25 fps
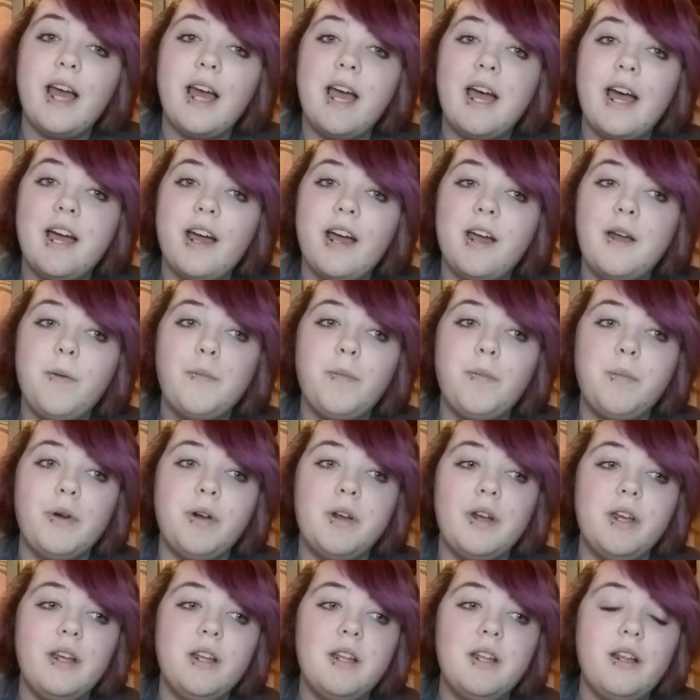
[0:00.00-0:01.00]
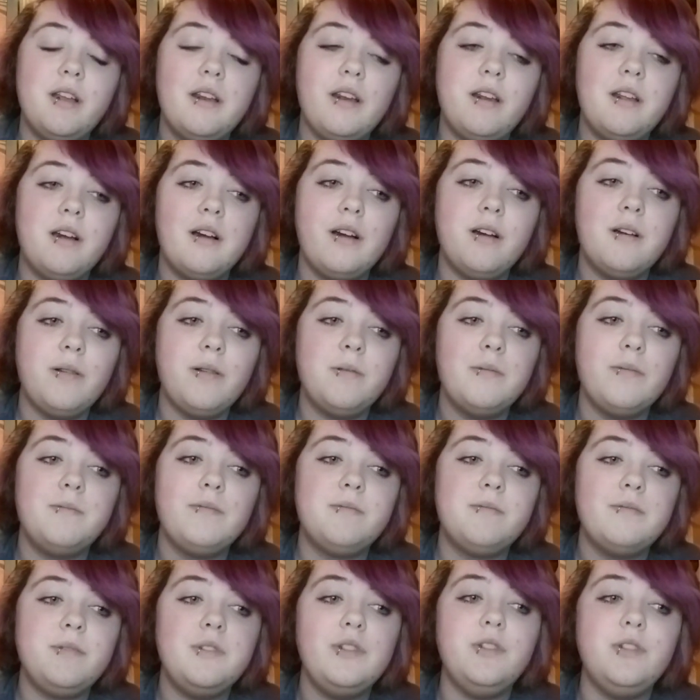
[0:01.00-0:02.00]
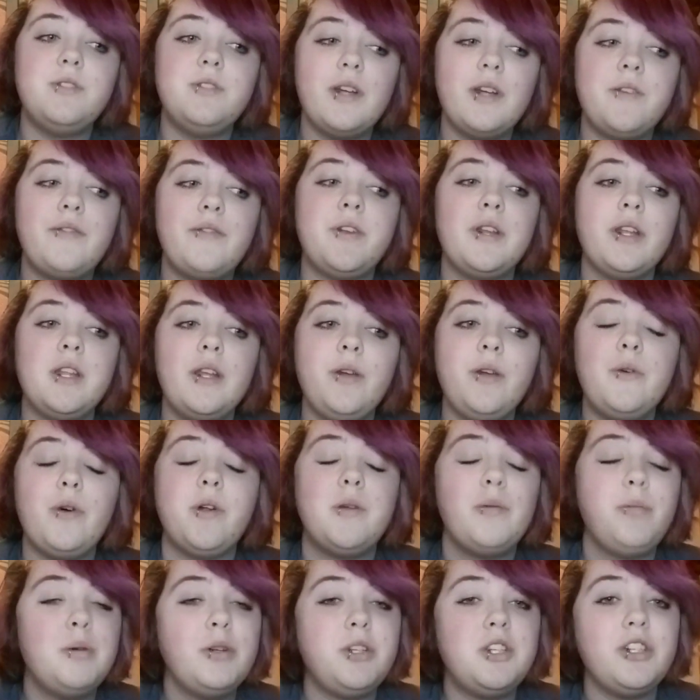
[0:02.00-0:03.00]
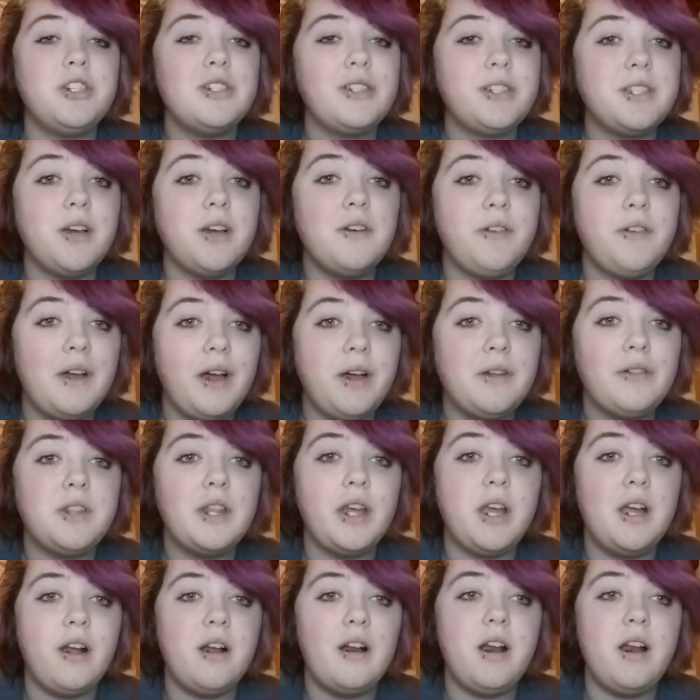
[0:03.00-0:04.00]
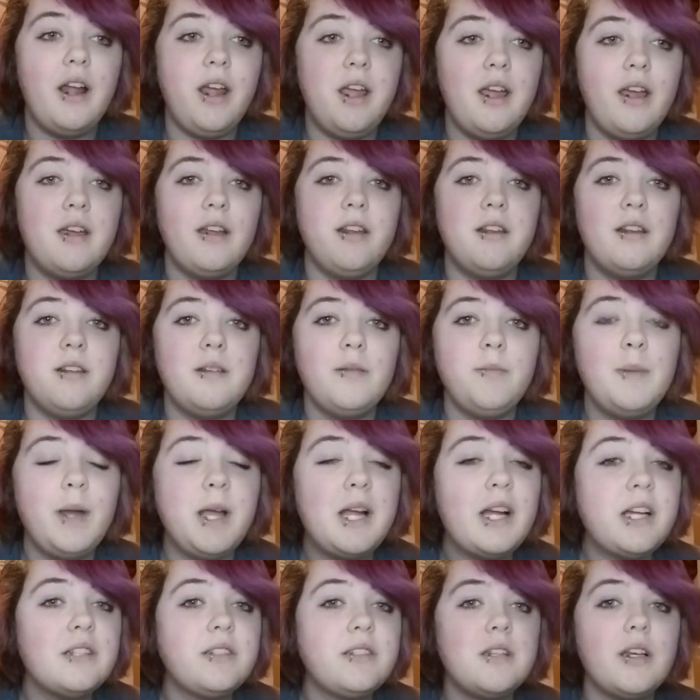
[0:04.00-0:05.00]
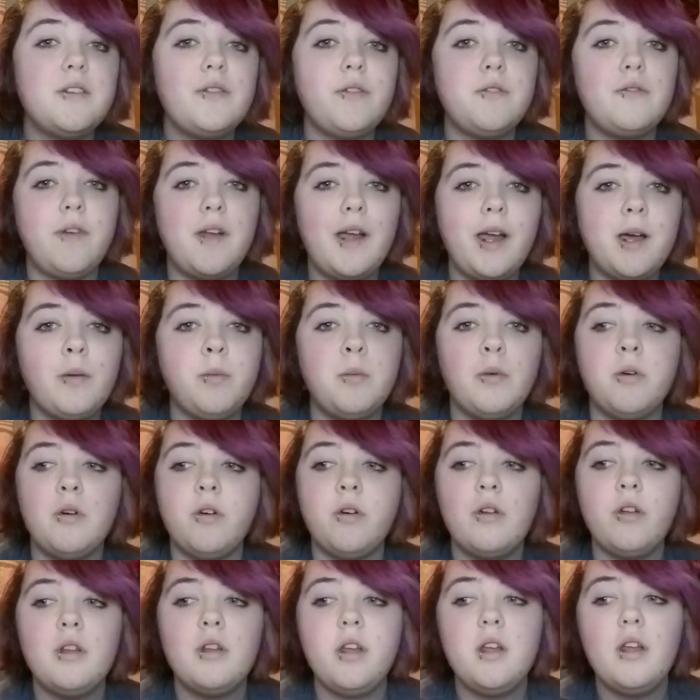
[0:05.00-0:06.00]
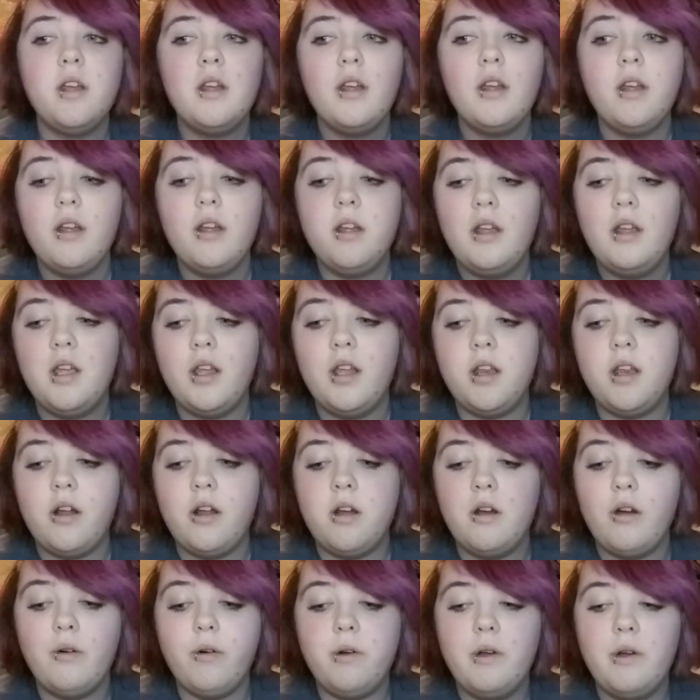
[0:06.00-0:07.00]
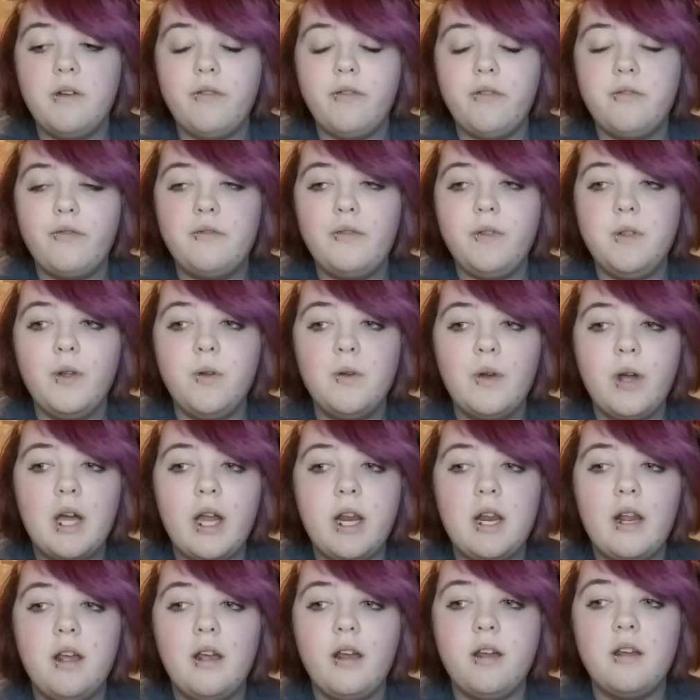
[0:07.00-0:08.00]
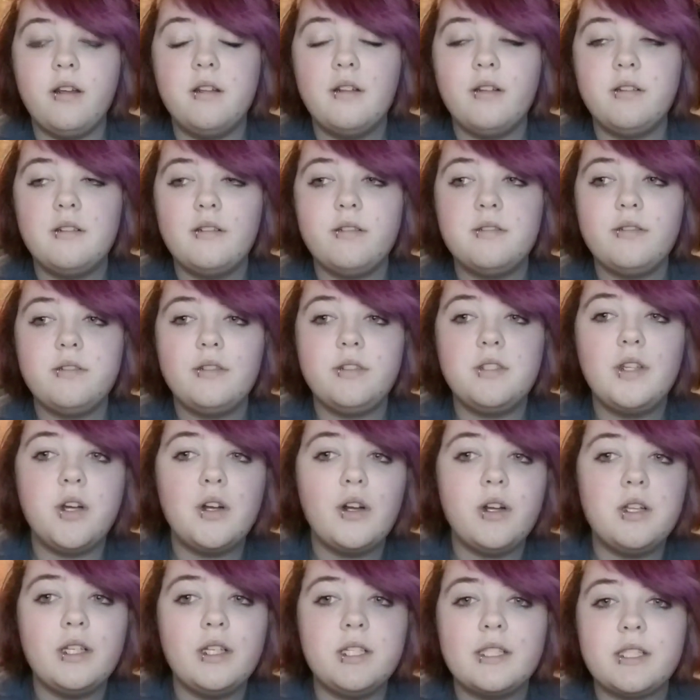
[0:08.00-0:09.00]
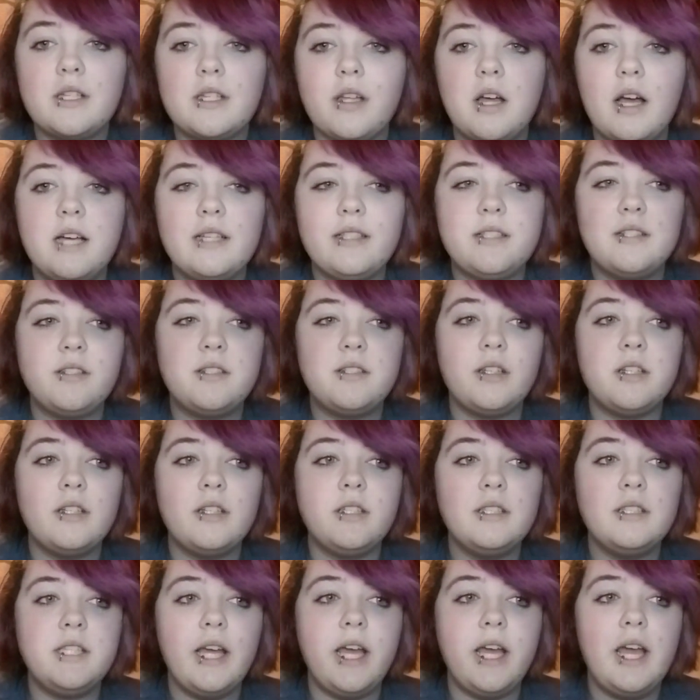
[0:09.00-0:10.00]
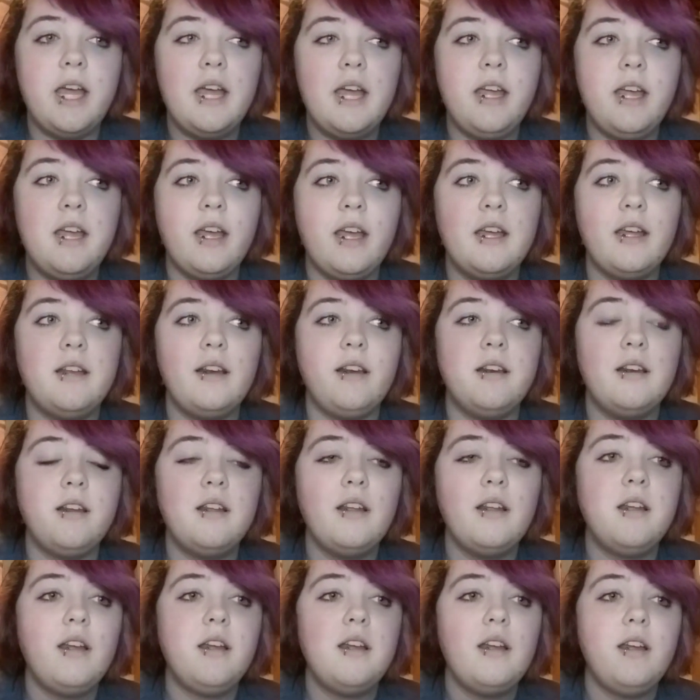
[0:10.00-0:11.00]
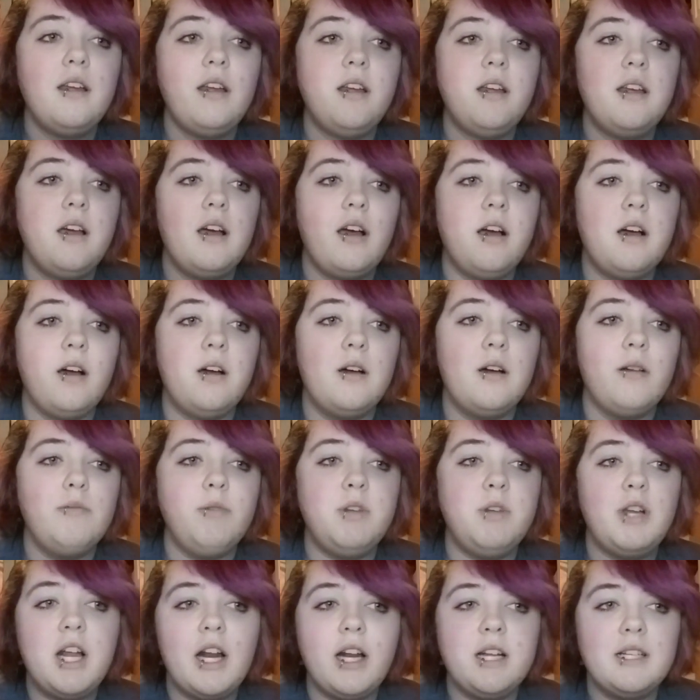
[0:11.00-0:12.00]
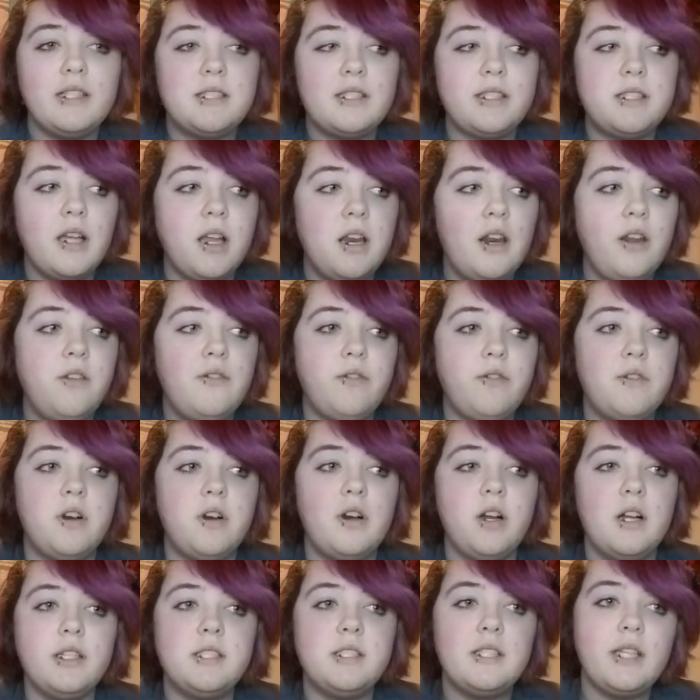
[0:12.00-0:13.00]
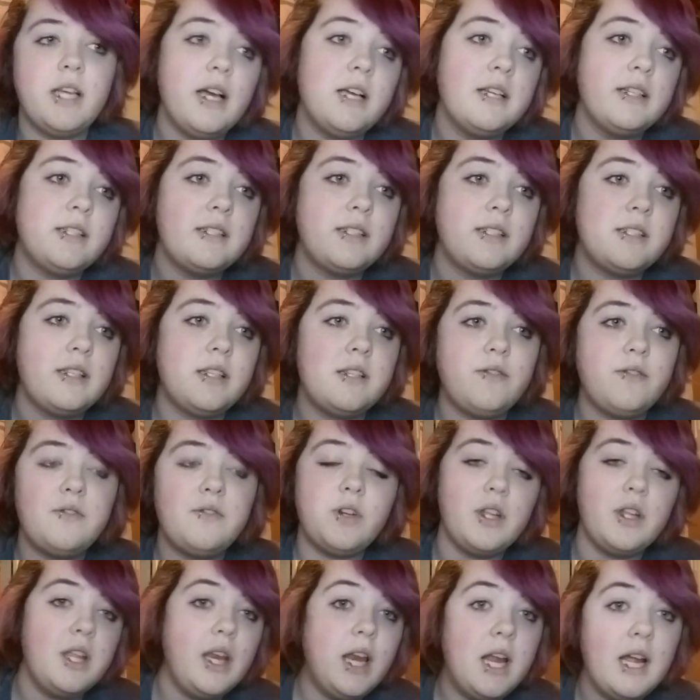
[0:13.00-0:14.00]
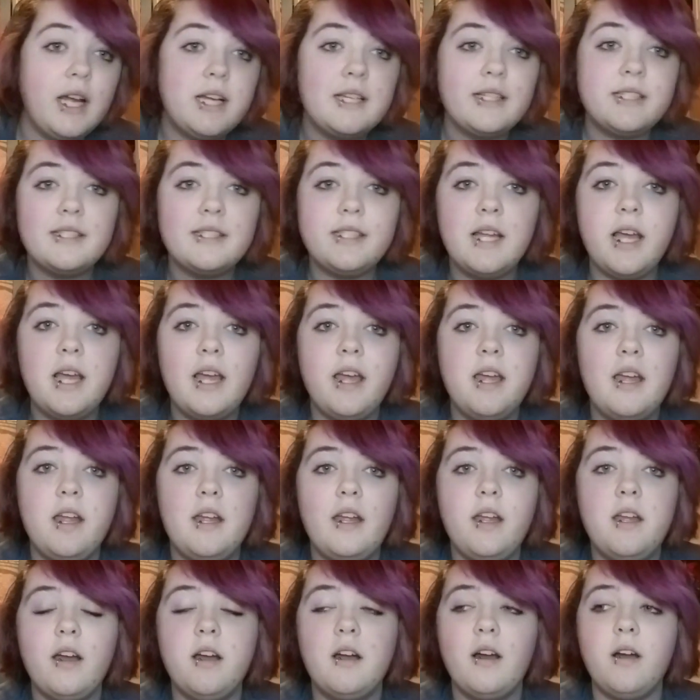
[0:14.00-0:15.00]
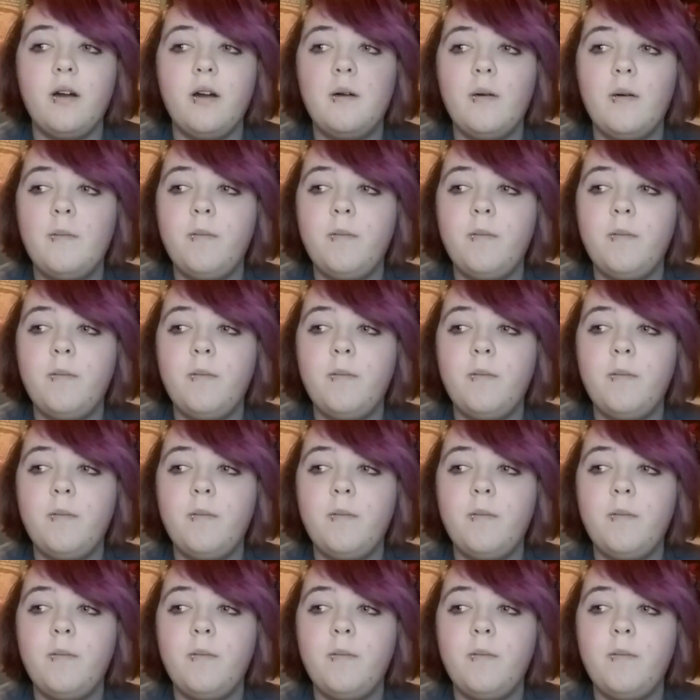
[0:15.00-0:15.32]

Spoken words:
like that, but you definitely want to put yourself out there and make yourself available. You know, if you gotta go to this class a certain day and you gotta study for a test for the next day,